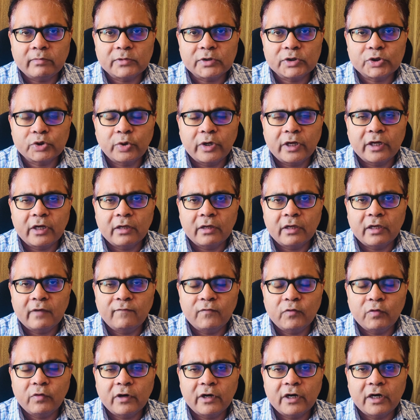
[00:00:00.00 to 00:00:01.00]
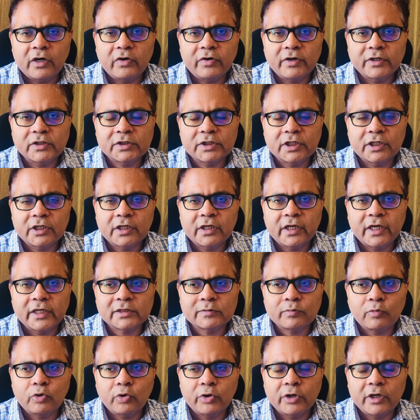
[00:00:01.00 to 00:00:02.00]
So if you are interested in
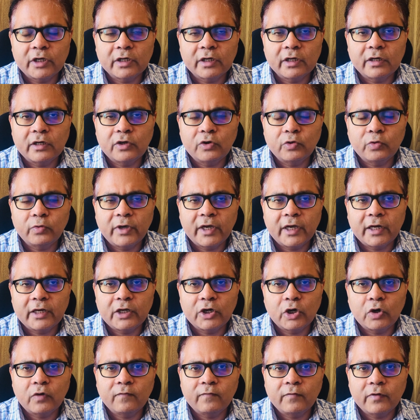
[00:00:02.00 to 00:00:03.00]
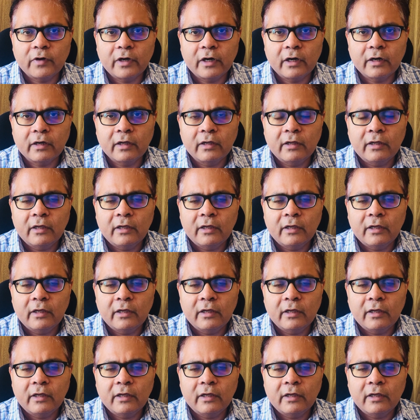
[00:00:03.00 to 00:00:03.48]
exploring a new area of work